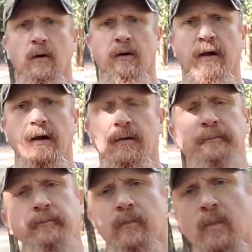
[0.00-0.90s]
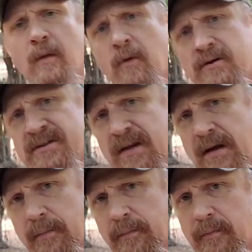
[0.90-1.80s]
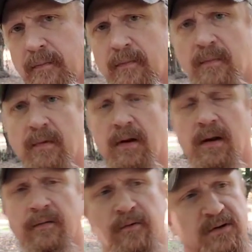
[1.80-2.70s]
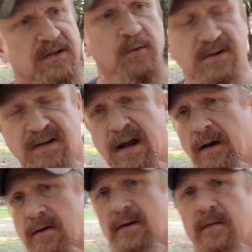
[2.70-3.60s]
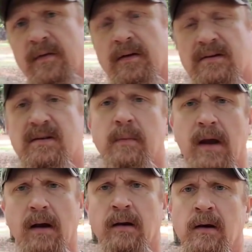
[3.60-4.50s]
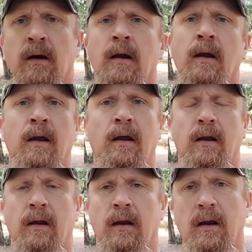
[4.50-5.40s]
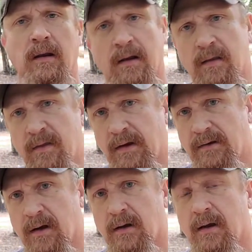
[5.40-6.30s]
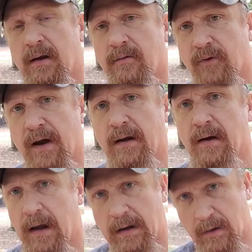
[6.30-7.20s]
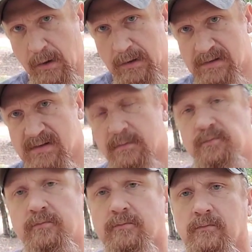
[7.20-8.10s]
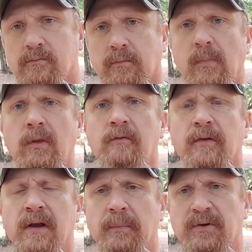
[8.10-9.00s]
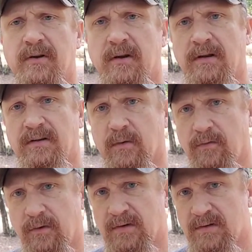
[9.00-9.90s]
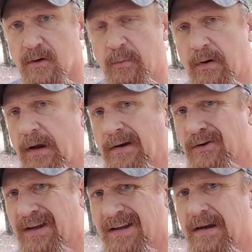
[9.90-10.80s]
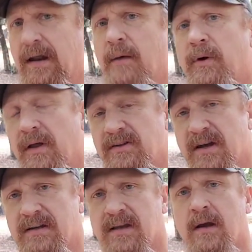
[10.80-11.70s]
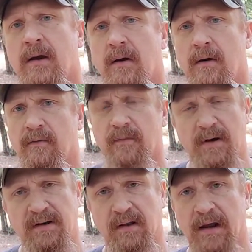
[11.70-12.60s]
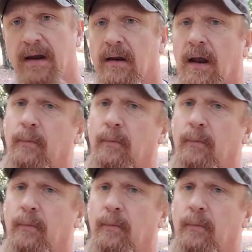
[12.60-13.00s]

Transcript: Okay, I'm all set up. And first I want to say how good it feels to be out here. And again, thank Doug, Fran, and Hooks for the opportunity to review the soap and to again apologize for my delay.